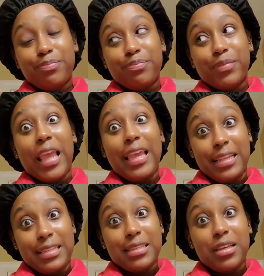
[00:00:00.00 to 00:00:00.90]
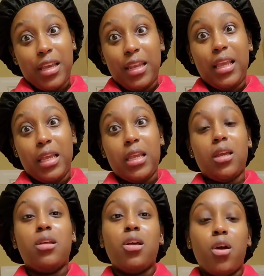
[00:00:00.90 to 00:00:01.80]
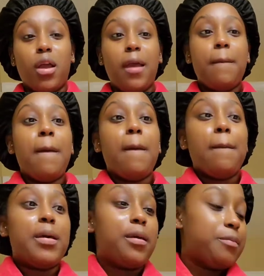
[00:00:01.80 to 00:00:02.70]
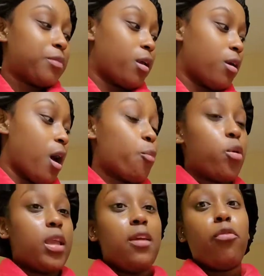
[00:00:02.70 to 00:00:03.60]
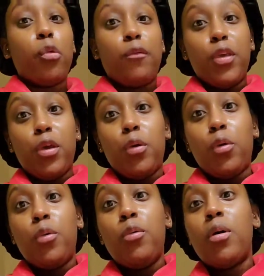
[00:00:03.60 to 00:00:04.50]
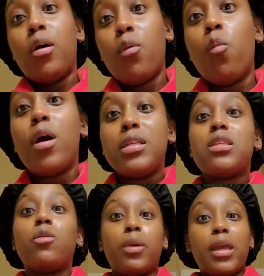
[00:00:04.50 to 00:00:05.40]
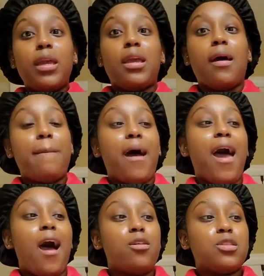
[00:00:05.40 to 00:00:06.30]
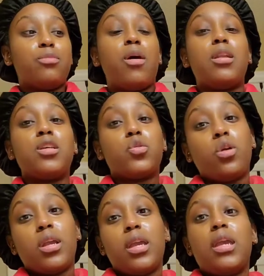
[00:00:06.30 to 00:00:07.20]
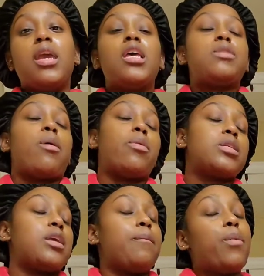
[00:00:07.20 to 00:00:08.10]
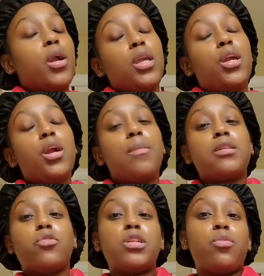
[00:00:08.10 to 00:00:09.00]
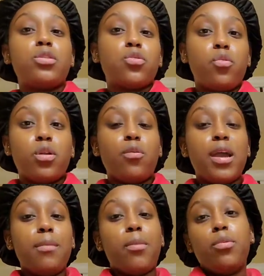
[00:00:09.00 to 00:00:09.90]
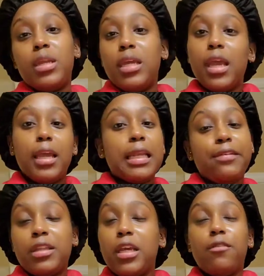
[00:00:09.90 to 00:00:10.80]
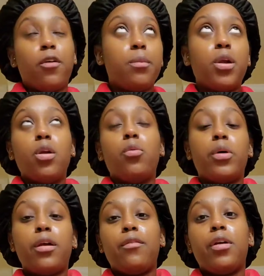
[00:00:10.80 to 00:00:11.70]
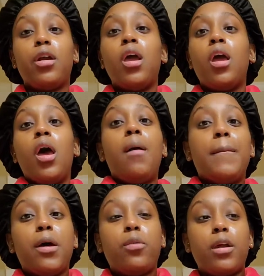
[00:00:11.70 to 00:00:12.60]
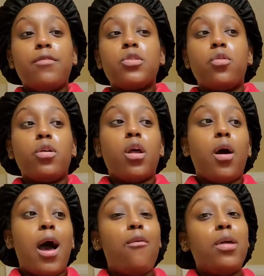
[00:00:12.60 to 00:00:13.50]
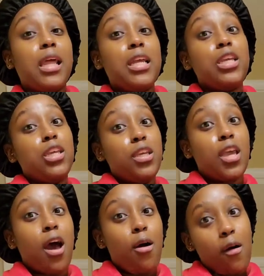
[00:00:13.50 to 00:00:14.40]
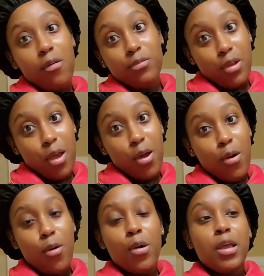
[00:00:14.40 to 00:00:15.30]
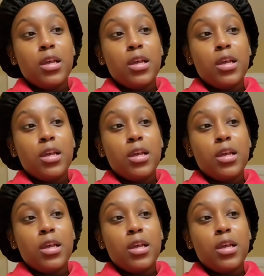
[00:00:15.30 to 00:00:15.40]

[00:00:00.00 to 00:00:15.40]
Heat, honey. Okay? But I'm going to give a review once a week about how is the product's working. Is my breast getting perkier? My stretch marks going away? My booty getting lifted, firmer, or whatever? But whatever's going on, I will let y'all know.